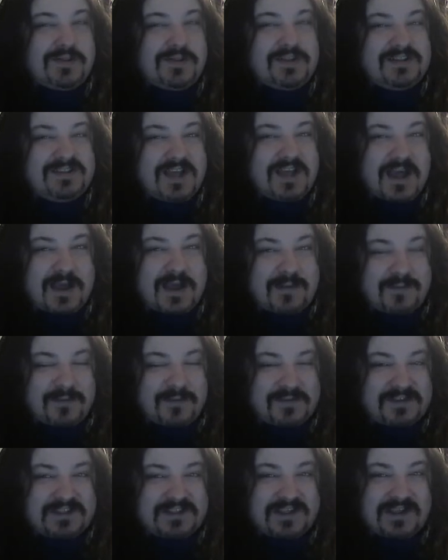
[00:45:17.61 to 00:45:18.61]
that time, it
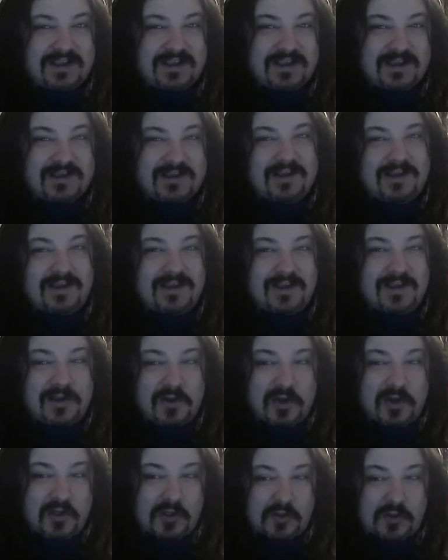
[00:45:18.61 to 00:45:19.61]
was like
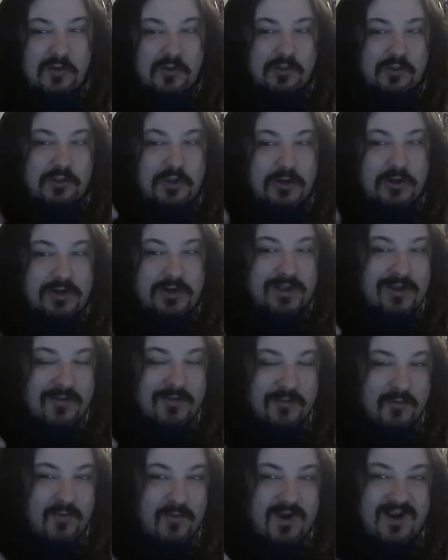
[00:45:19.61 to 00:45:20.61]
learning
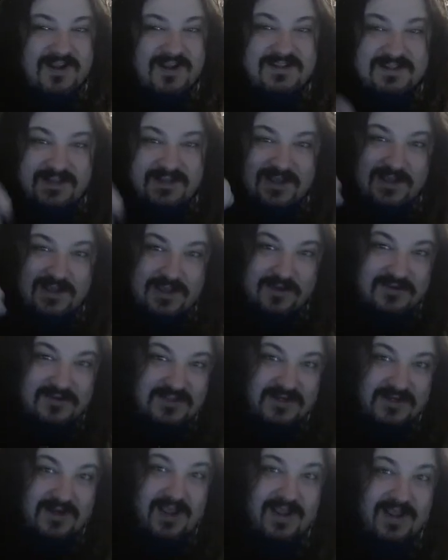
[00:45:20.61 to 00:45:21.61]
other words, and like, here's
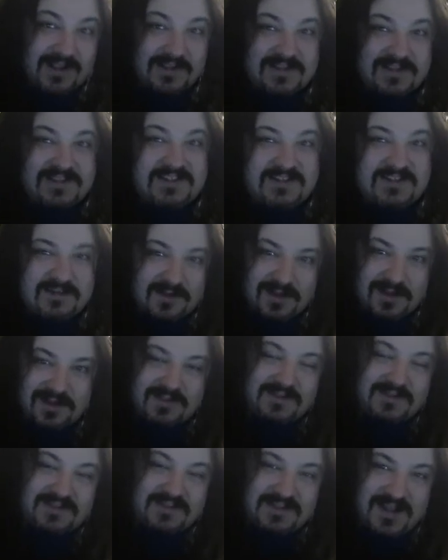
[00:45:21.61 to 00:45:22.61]
a Nicholas,
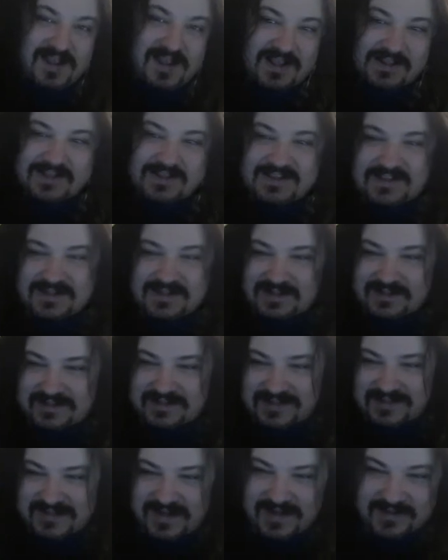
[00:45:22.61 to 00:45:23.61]
Nicholas, Nicholas,
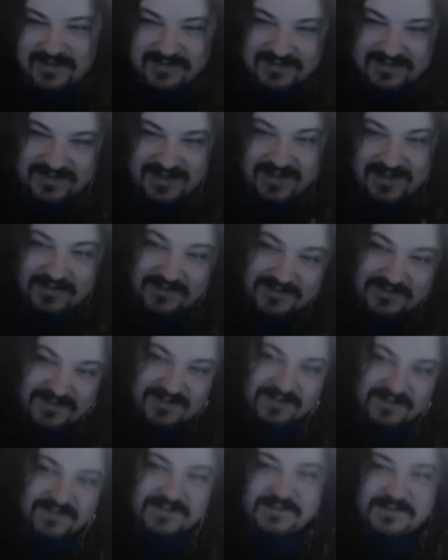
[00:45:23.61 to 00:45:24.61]
Nicholas, Nicholas, Nicholas,
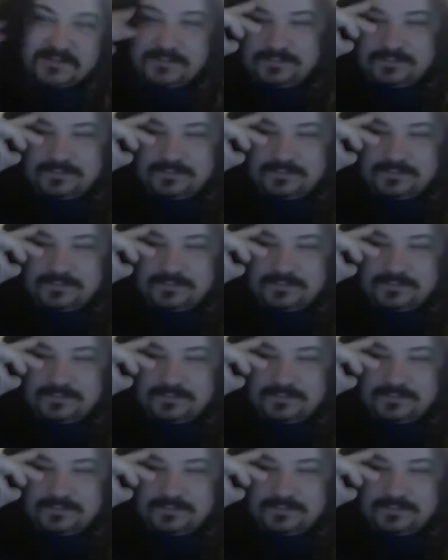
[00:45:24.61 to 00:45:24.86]
Nicholas.